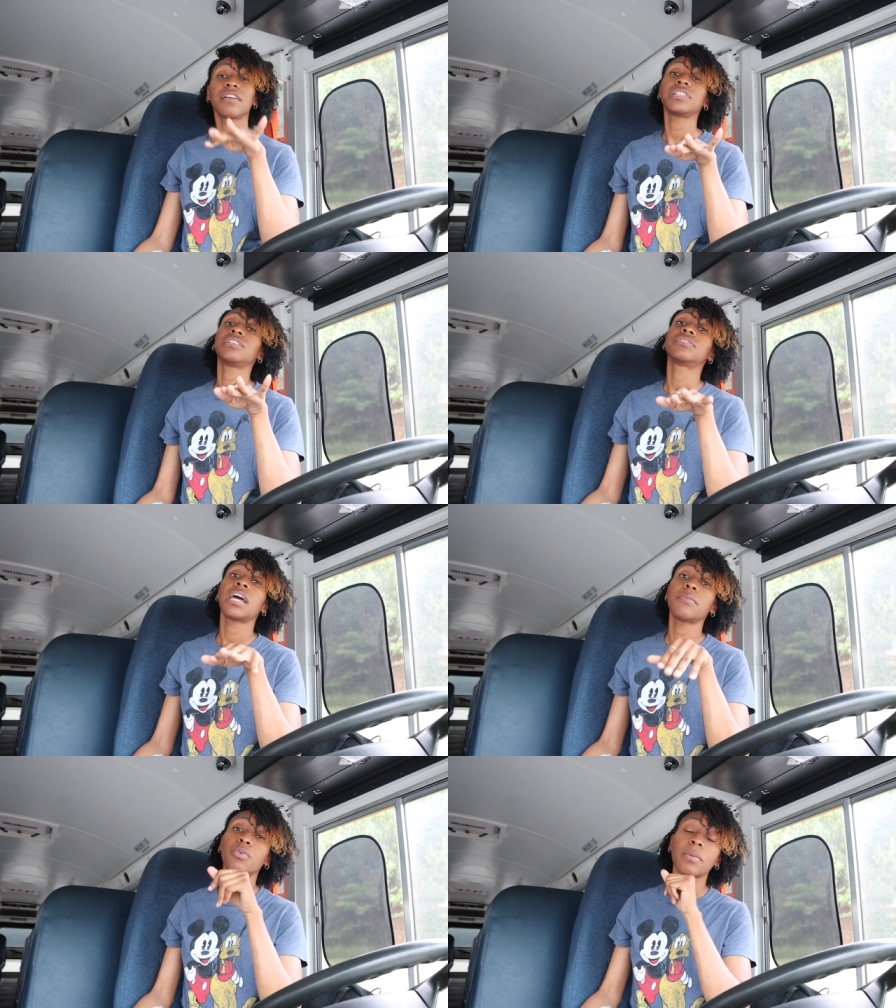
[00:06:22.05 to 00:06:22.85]
every single
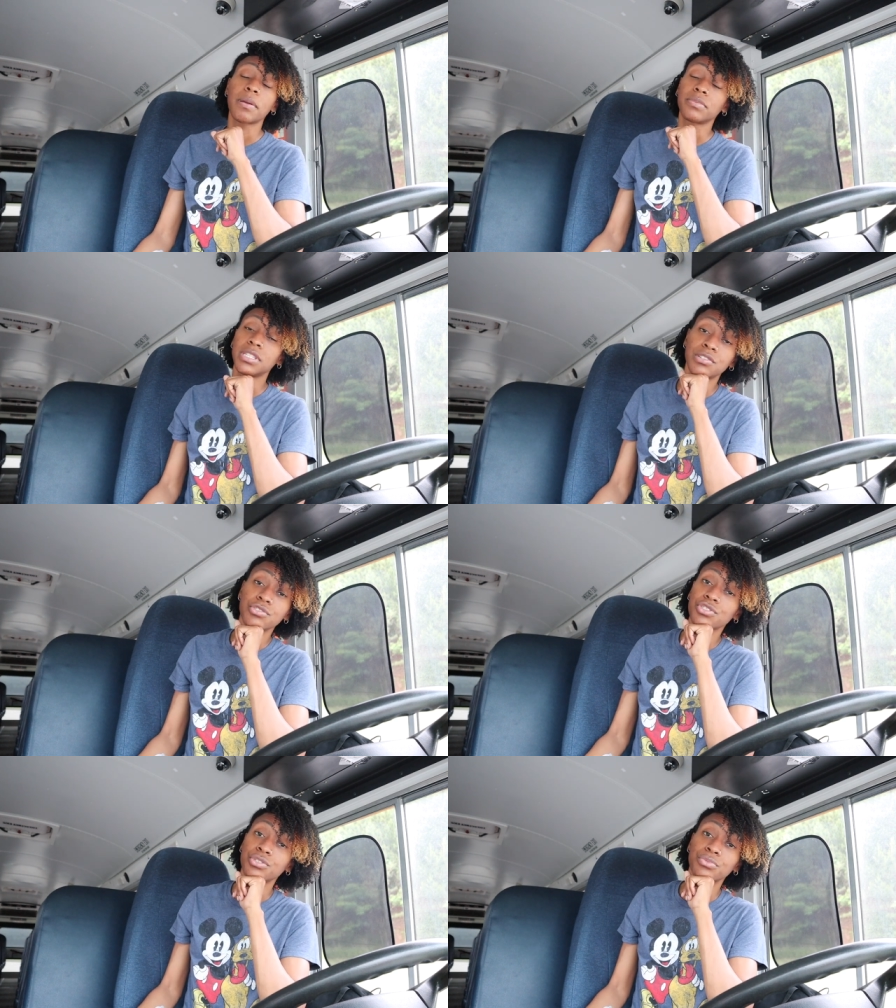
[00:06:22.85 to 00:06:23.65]
time in rock, paper, scissors,
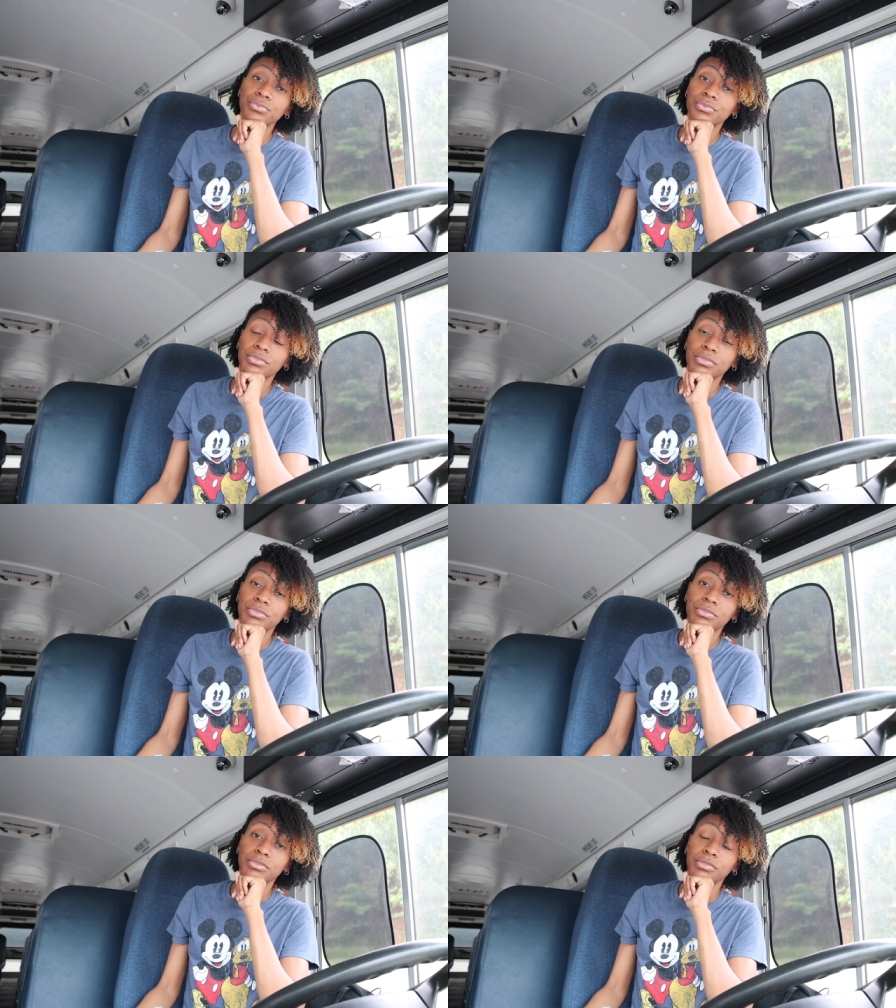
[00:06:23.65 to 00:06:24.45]
shoe.
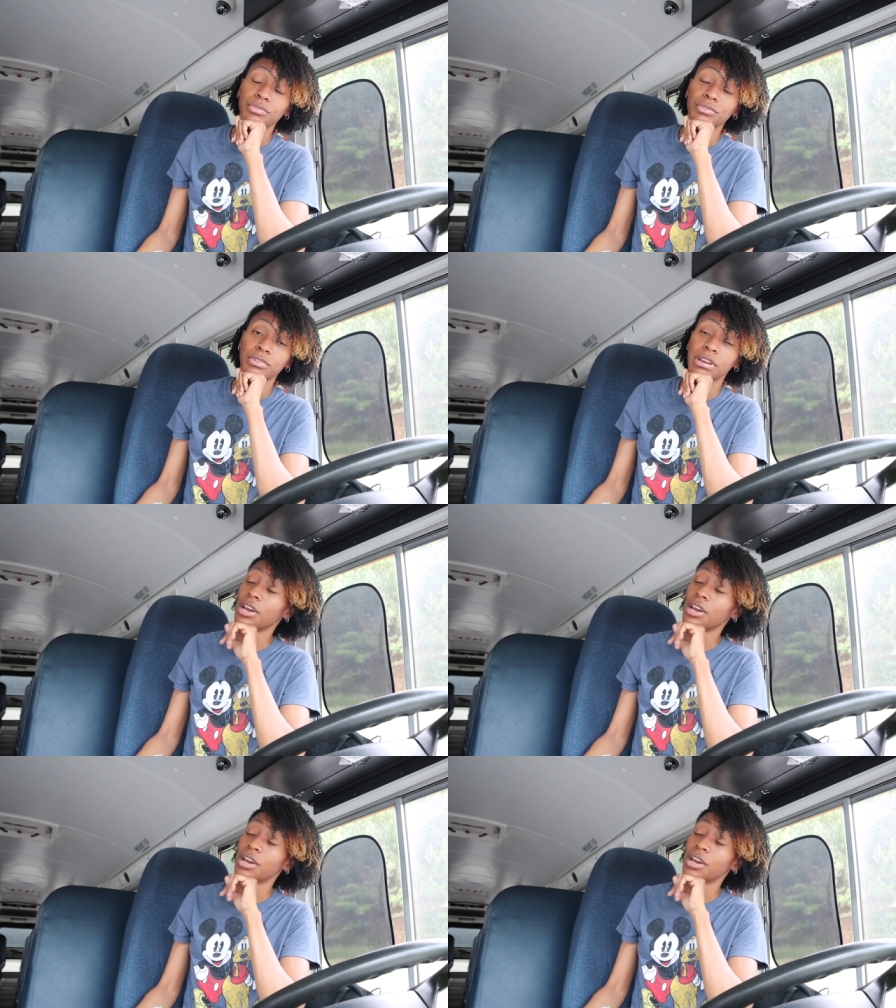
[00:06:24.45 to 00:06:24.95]
I